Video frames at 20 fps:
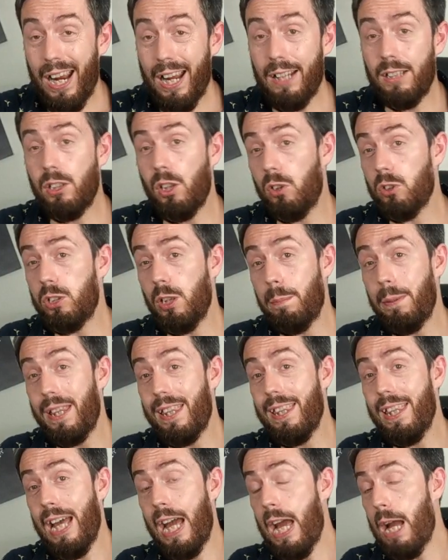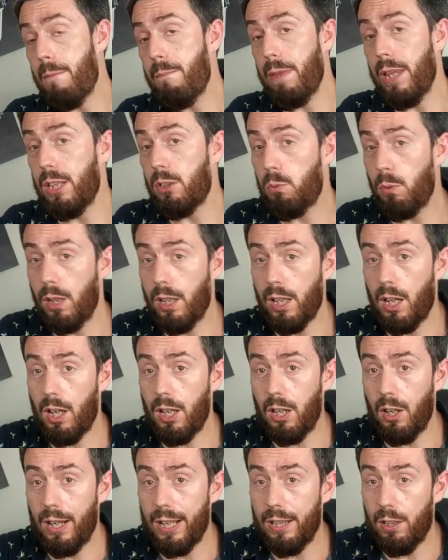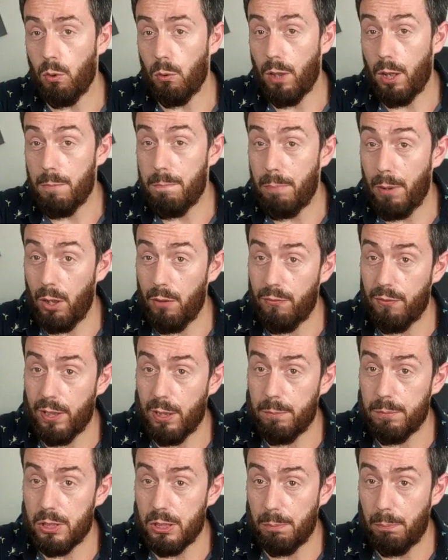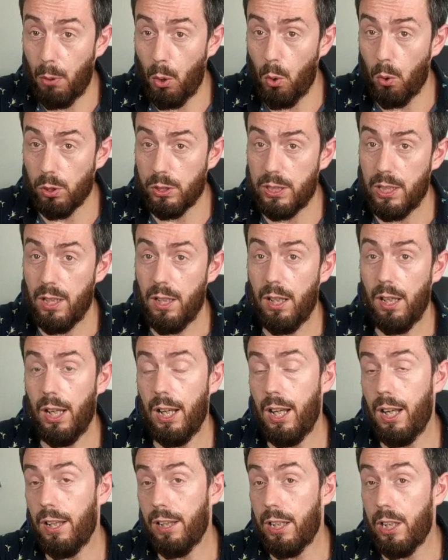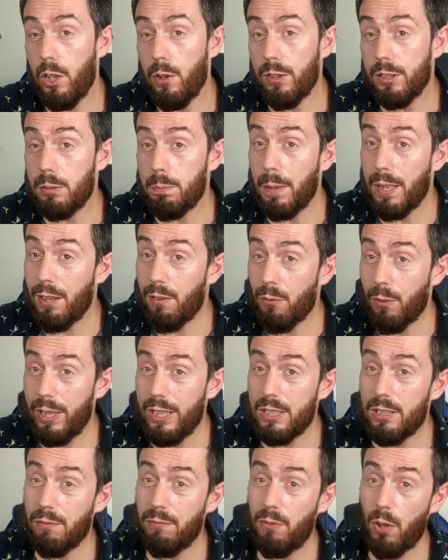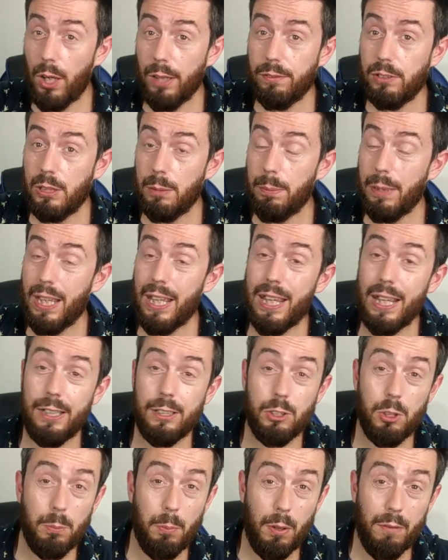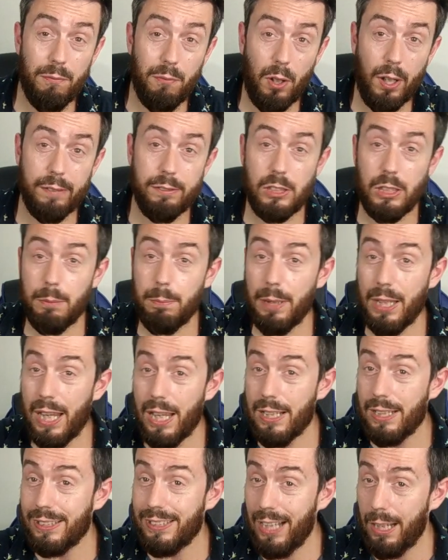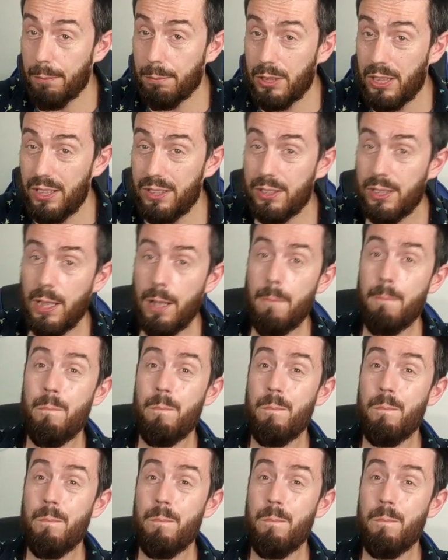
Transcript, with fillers: And on top of that, it's worth highlighting, although both of them support uh, USB 3 to 5 GBE and 2.5 GBE adapters,